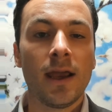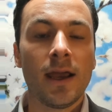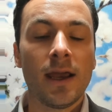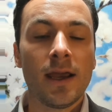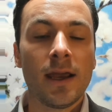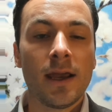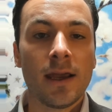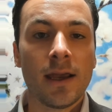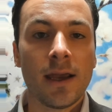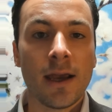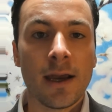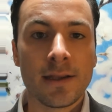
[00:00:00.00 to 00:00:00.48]

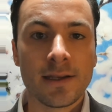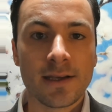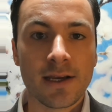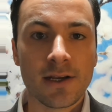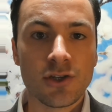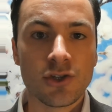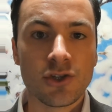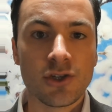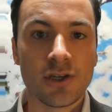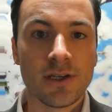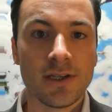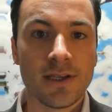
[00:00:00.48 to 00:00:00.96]

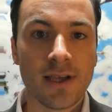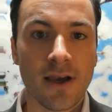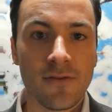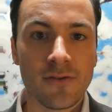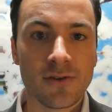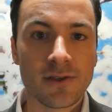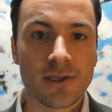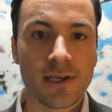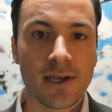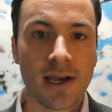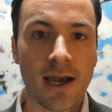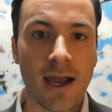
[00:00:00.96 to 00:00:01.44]
attention
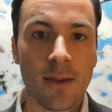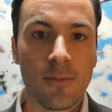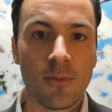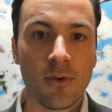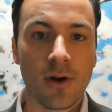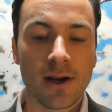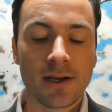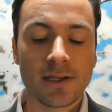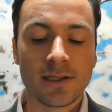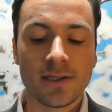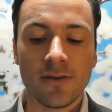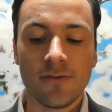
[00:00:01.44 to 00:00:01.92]
deficit
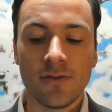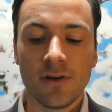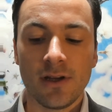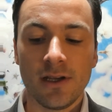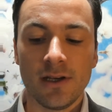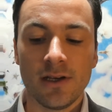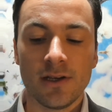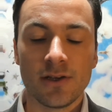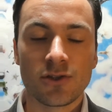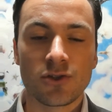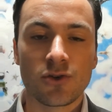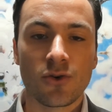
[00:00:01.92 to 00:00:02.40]
hyperactivity
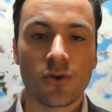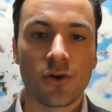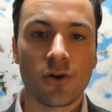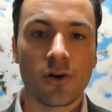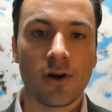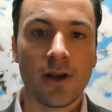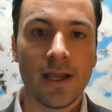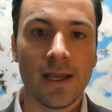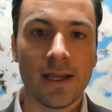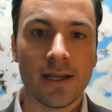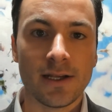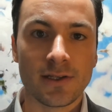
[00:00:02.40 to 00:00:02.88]
disorder
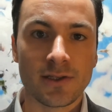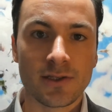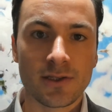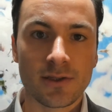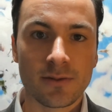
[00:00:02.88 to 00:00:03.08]
is.